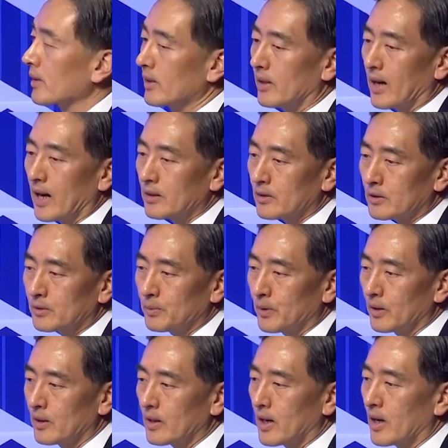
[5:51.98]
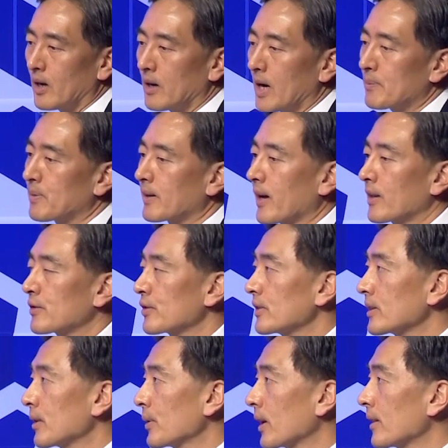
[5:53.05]
the addressable uh, applications
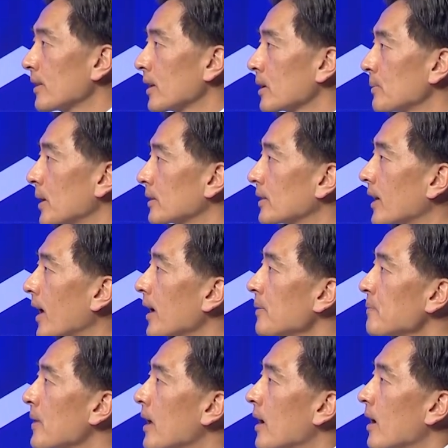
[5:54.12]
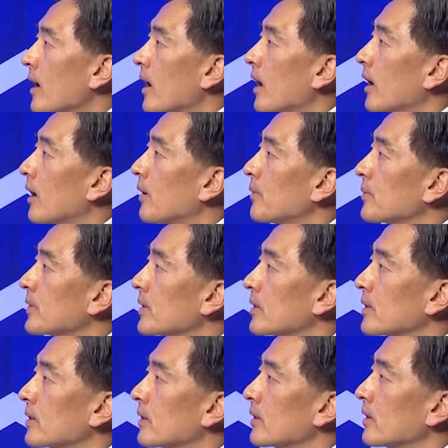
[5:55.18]
that we can think about today? um,
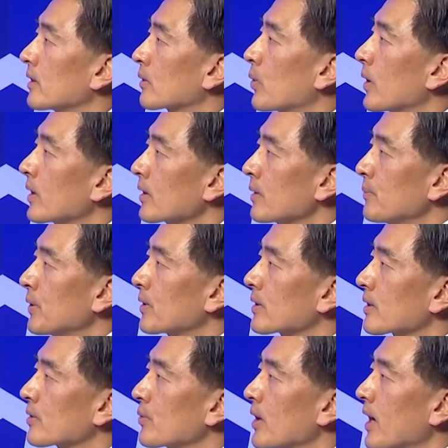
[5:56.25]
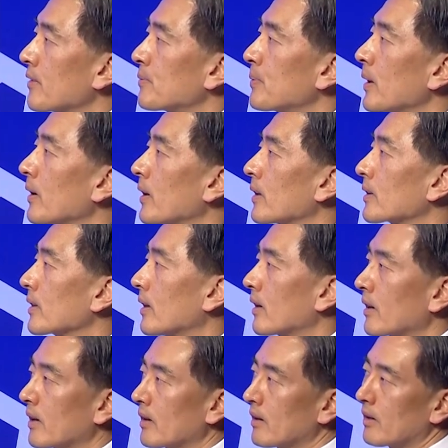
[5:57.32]
the quantum computers we have built
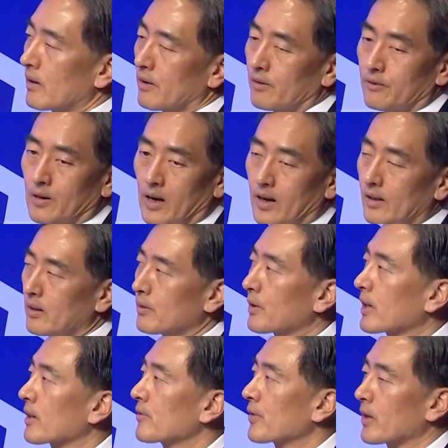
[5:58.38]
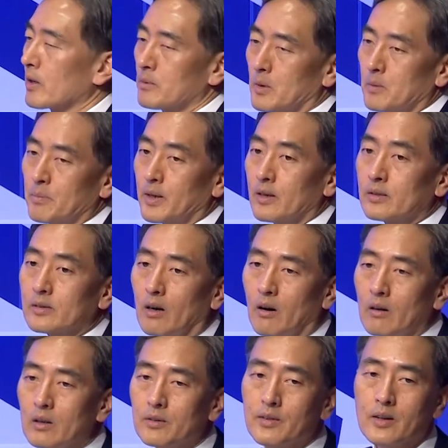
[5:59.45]
are, are highly reconfigurable because
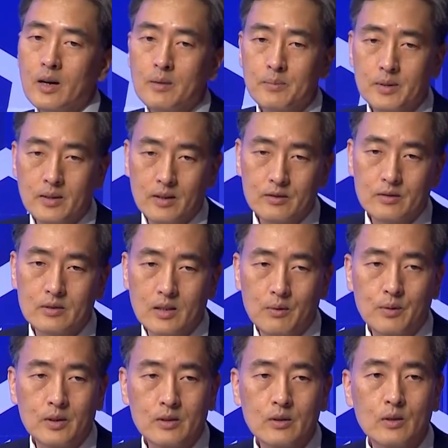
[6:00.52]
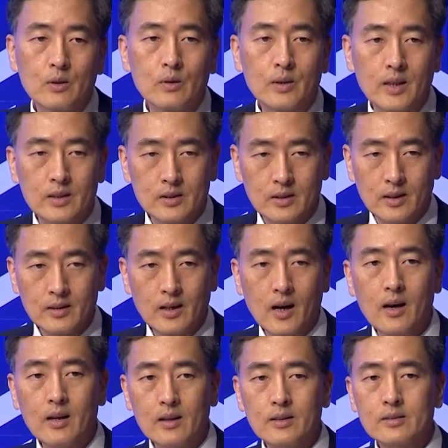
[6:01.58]
all of the computations that we do is
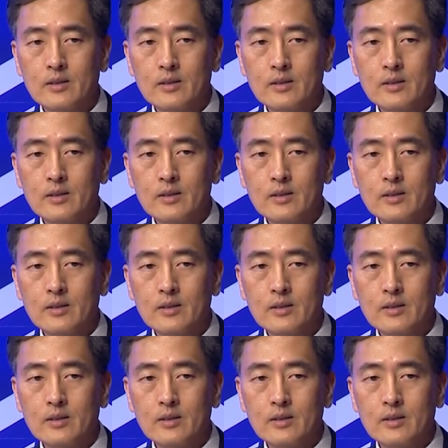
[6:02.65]
entirely